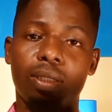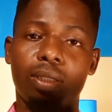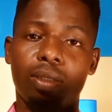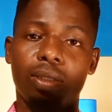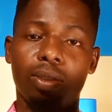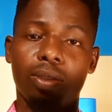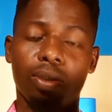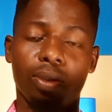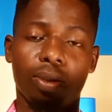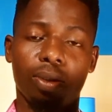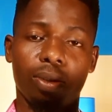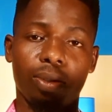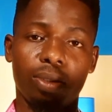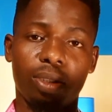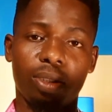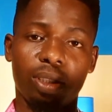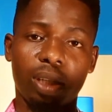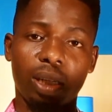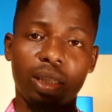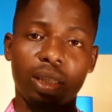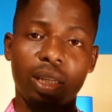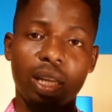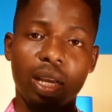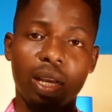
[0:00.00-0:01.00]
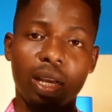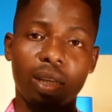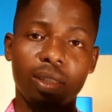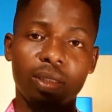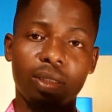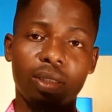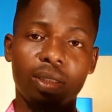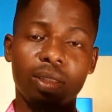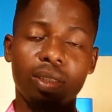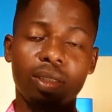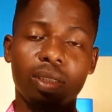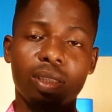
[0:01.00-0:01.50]
your
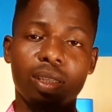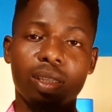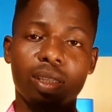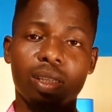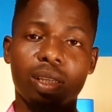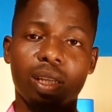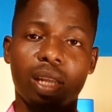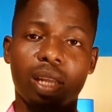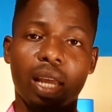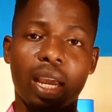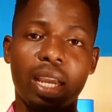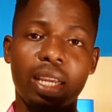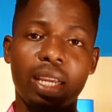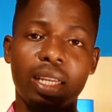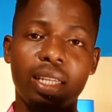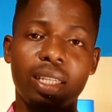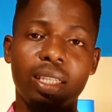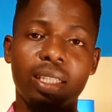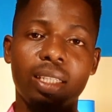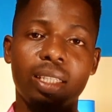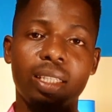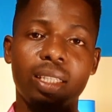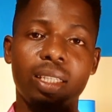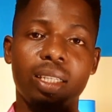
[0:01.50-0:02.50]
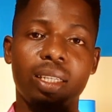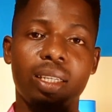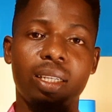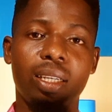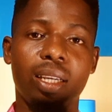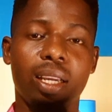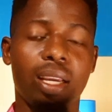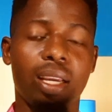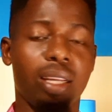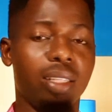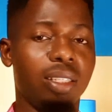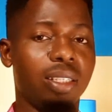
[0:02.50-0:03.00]
sandals, slide,
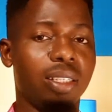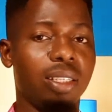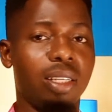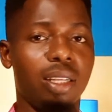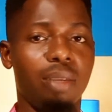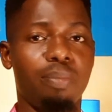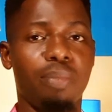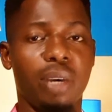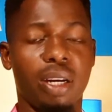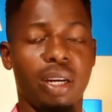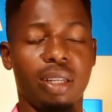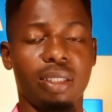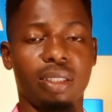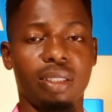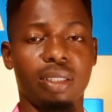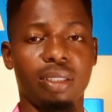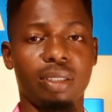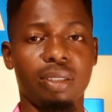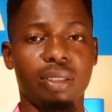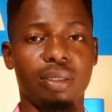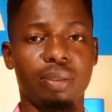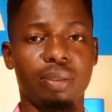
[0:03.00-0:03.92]
and slippers.